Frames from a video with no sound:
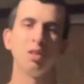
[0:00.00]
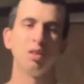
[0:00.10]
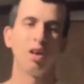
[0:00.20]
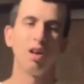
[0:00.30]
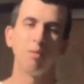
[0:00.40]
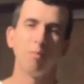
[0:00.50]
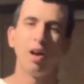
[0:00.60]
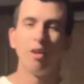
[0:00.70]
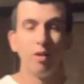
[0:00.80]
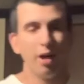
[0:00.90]
um,
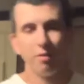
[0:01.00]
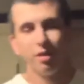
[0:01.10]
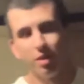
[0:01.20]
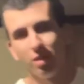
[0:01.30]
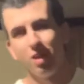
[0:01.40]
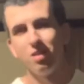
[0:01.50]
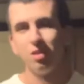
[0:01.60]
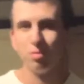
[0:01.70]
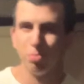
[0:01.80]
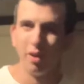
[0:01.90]
I don't have another laser
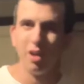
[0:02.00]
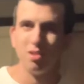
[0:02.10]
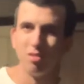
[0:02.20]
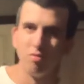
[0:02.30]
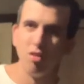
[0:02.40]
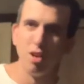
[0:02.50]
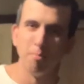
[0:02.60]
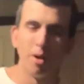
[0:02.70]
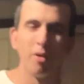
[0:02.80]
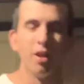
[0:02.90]
display. I just read
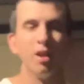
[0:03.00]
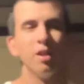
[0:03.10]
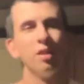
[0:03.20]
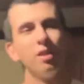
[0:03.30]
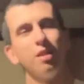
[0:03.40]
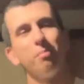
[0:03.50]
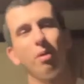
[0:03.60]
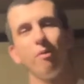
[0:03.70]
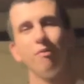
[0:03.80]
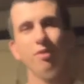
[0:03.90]
about it.
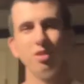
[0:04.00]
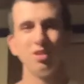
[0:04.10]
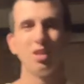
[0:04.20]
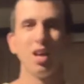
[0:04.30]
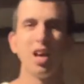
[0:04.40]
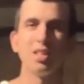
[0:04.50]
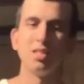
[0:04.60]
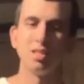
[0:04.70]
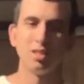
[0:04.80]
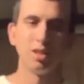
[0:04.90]
But with VCRs,
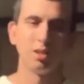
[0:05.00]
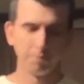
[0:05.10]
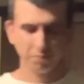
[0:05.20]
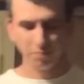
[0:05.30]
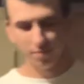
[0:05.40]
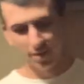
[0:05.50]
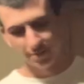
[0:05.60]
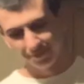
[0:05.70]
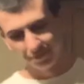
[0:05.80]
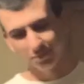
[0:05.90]
it's the
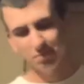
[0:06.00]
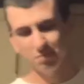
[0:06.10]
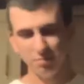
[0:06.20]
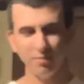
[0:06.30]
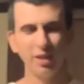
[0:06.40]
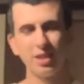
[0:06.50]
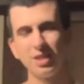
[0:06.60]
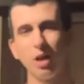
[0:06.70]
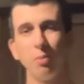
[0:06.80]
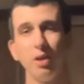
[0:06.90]
that's
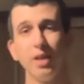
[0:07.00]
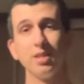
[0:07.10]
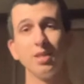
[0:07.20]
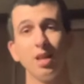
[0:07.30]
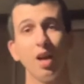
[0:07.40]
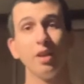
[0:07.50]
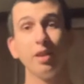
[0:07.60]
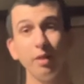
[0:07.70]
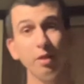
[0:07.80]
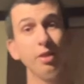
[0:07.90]
how it is.
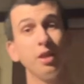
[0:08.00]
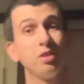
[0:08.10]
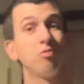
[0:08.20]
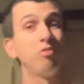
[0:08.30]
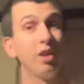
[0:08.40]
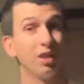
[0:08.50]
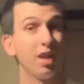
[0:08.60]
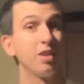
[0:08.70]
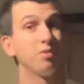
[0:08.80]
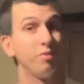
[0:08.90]
Another thing to
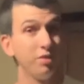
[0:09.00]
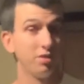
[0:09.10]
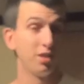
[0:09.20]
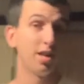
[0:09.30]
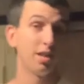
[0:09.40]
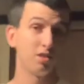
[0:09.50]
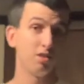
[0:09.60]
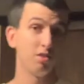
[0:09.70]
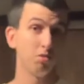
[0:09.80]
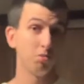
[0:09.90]
realize with VCRs
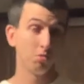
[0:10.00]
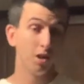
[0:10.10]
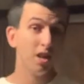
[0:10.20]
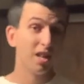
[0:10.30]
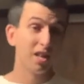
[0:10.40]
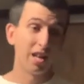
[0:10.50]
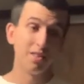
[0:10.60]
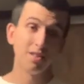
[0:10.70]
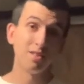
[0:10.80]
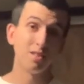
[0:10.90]
too,
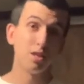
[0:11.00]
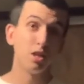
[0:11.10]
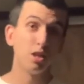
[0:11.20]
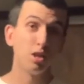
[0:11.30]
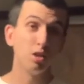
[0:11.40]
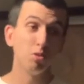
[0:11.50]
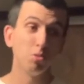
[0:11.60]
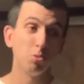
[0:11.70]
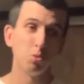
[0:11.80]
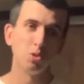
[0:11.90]
and this is a
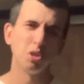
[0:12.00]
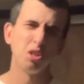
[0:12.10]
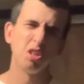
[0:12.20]
huge,